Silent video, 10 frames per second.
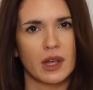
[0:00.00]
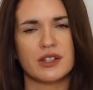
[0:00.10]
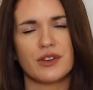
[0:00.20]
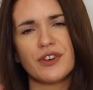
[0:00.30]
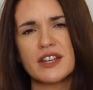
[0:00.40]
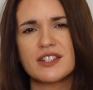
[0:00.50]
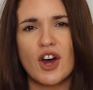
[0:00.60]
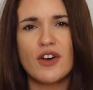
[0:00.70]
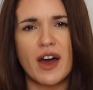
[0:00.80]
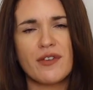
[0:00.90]
So first
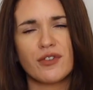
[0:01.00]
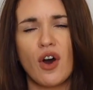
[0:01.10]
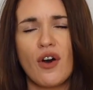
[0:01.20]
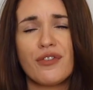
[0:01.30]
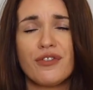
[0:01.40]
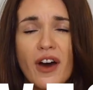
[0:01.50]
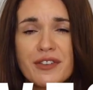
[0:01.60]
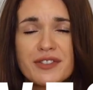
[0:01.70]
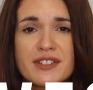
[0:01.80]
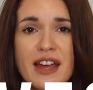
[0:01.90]
off, I've got
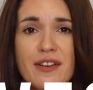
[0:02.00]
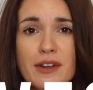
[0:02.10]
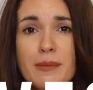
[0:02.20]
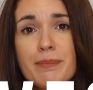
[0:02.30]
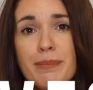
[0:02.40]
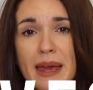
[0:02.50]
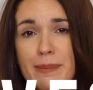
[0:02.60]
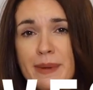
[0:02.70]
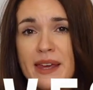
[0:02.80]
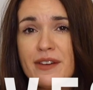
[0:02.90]
5 to 7
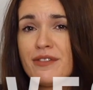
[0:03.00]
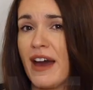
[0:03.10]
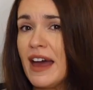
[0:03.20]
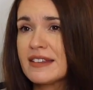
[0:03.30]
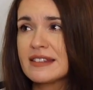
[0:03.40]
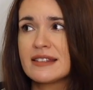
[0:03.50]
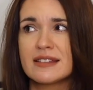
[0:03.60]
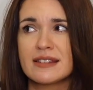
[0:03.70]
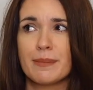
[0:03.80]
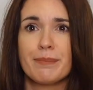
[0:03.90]
baby
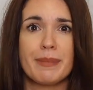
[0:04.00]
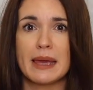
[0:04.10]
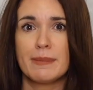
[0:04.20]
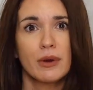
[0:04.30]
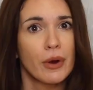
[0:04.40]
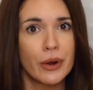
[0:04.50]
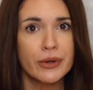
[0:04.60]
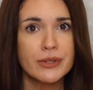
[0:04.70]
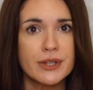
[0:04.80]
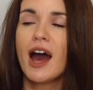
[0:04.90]
vests, baby
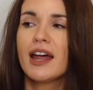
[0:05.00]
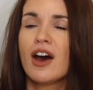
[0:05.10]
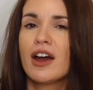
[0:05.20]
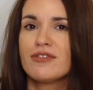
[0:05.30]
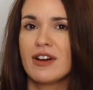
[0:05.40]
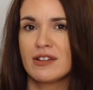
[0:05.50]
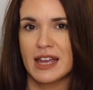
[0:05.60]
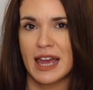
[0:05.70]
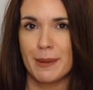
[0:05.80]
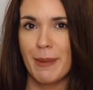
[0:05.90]
grows, and I found
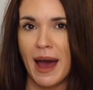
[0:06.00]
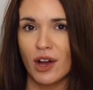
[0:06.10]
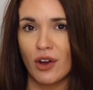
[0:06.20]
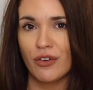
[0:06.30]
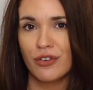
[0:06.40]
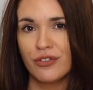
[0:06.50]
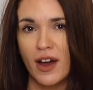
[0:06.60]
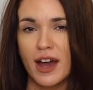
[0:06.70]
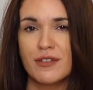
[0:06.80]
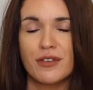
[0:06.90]
a pack of
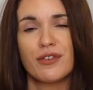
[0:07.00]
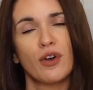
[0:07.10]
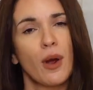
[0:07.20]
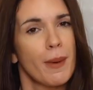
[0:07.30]
5 from